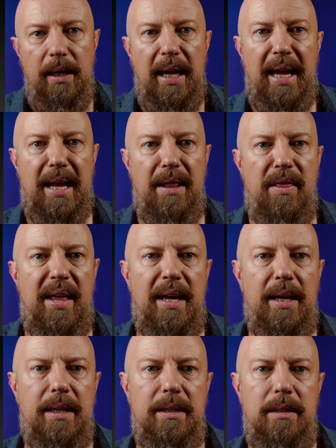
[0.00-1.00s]
And
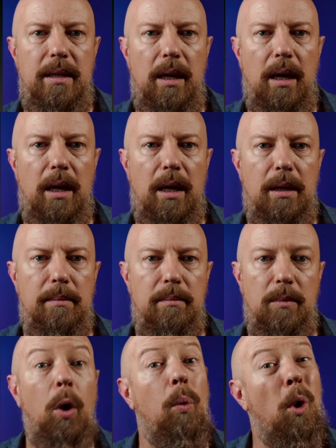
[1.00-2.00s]
then,
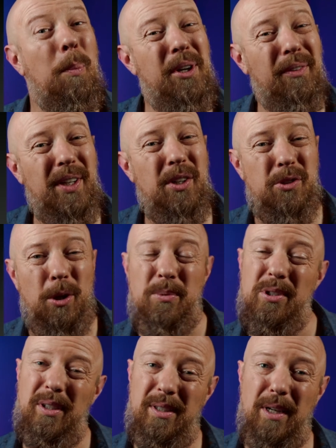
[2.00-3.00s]
open your video scopes.
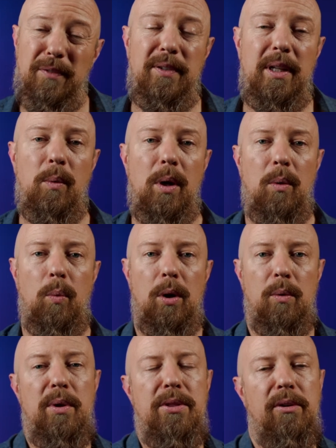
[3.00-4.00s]
You definitely want to work
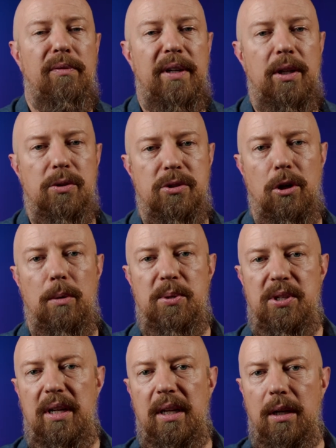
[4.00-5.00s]
with your video scopes
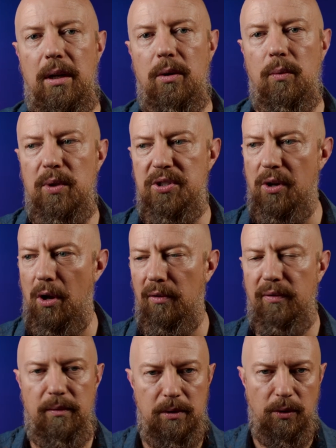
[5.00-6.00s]
in
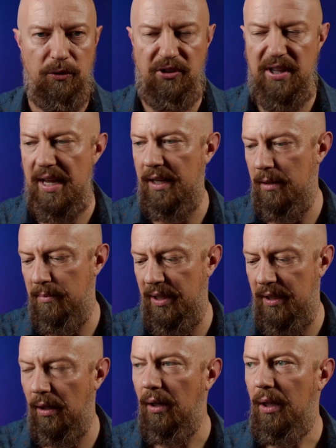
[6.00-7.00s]
Resolve. You'll see that in a bit
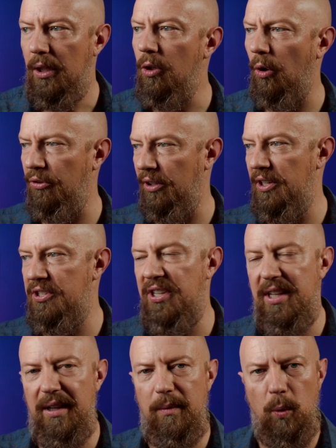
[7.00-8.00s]
here. You're also going to
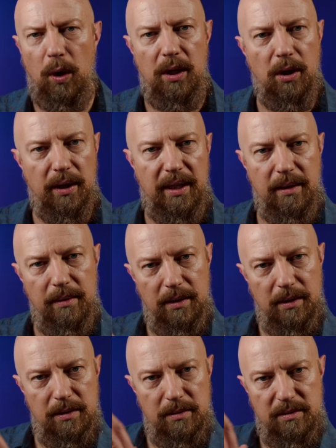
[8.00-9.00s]
see that working on a
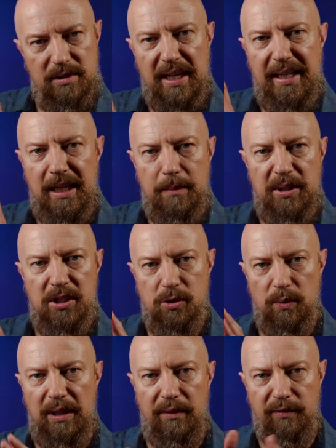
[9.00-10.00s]
1080p
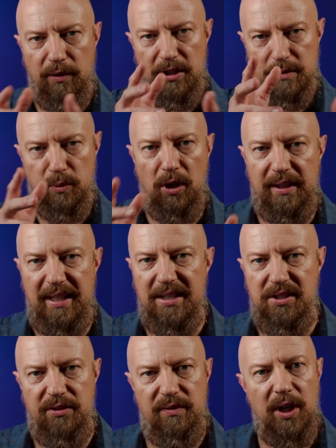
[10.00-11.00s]
screen for this
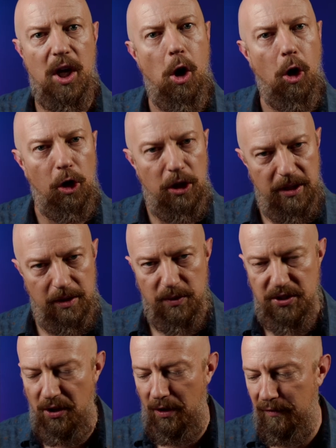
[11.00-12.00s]
broadcast is very hard in
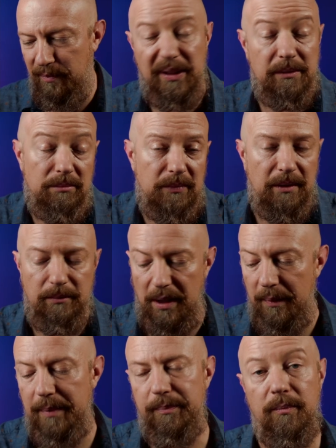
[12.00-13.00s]
Resolve, but
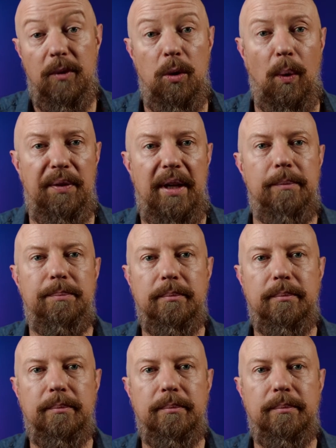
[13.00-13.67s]
anyway, you want that.